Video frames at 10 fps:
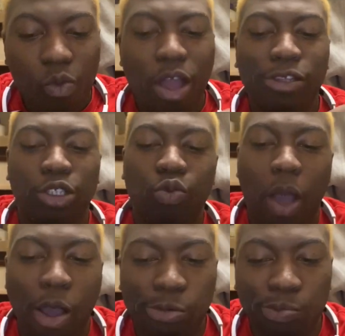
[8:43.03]
you
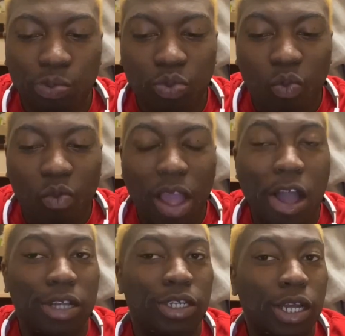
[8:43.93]
want
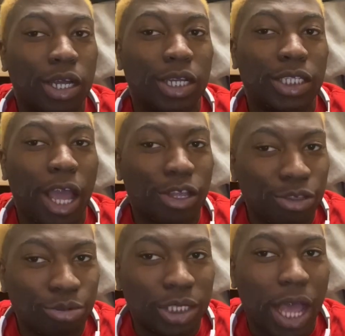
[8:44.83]
a nigga to take
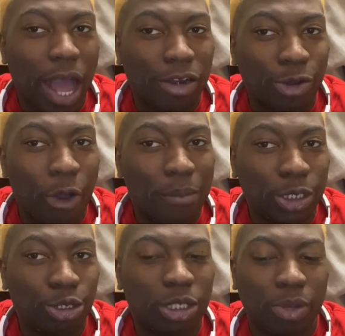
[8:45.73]
you to Olive Garden, but
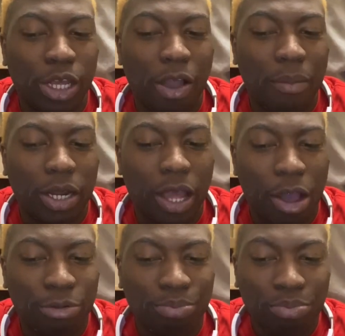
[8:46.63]
you spend your money
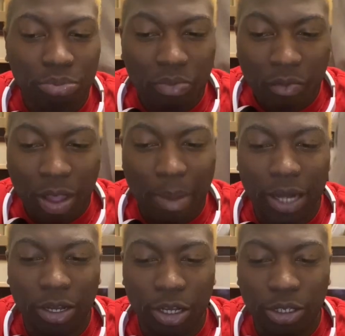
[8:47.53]
on
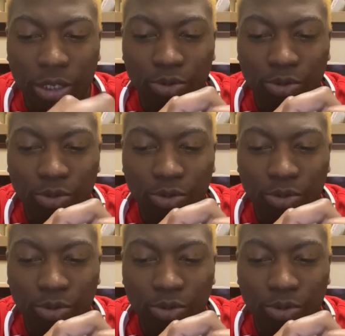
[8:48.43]
McDonald's.